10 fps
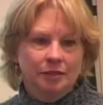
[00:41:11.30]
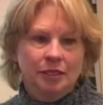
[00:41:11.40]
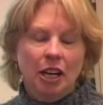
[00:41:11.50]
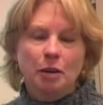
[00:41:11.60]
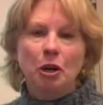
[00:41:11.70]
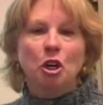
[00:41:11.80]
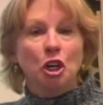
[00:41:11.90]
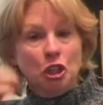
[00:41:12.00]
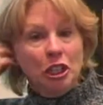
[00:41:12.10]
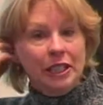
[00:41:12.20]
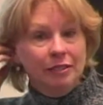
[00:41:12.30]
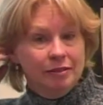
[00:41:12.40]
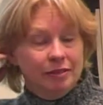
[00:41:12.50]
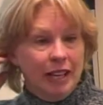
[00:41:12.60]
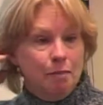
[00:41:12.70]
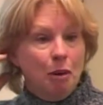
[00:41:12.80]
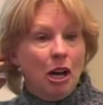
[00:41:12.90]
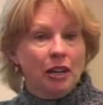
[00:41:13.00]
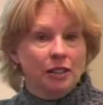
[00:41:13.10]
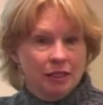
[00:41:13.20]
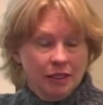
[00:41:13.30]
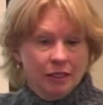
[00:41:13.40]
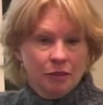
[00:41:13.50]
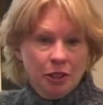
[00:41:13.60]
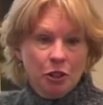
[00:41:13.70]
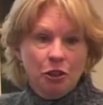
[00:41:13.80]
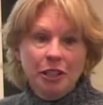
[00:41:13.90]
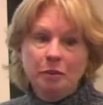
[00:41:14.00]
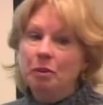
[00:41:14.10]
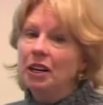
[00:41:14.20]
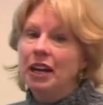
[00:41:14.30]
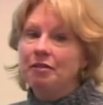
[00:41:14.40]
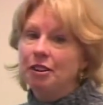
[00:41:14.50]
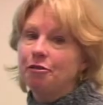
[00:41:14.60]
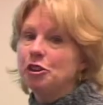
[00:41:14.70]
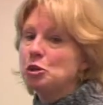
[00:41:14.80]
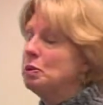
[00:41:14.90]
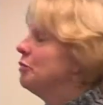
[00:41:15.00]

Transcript: talking about Curly and Buck, when Curly and Buck have their first big